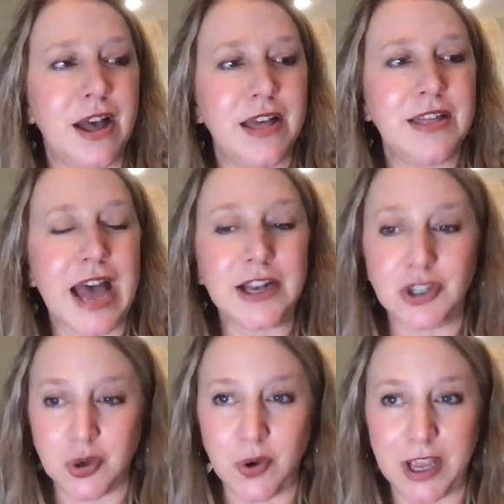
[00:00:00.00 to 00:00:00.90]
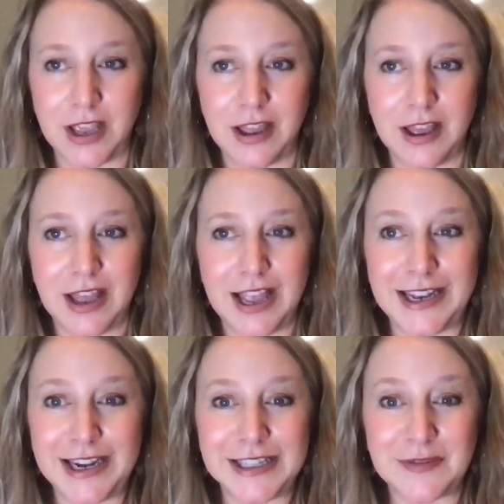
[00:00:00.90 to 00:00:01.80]
that joy, and
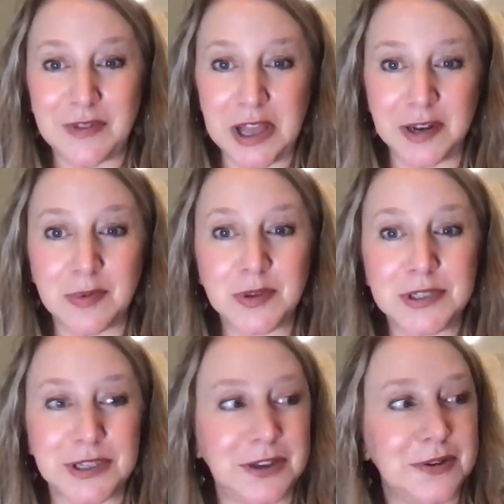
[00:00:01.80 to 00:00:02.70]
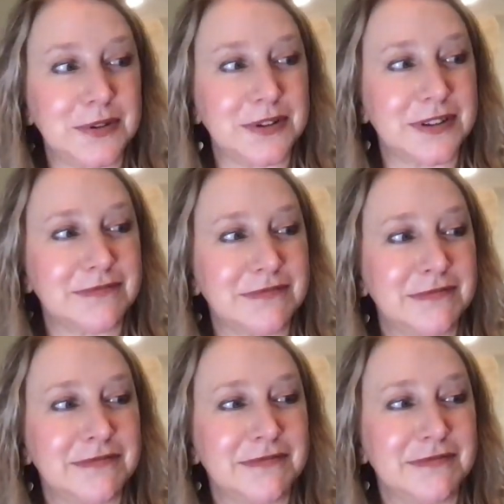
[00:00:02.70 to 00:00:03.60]
it is available to you.
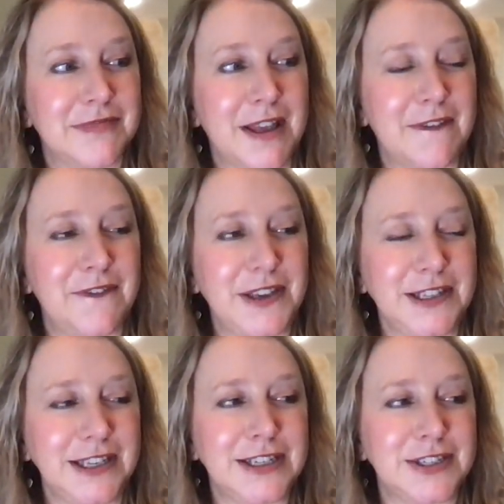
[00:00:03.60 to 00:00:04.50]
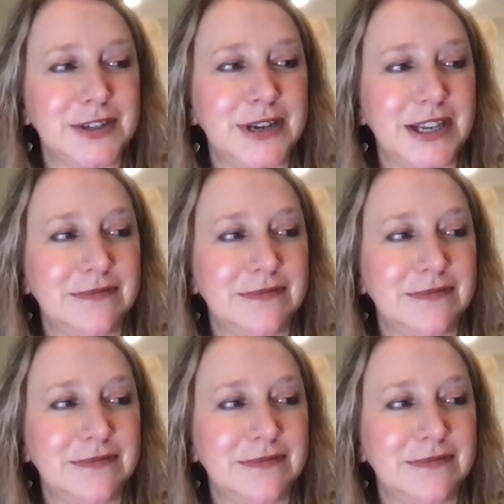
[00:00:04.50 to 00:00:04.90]
Feel into it.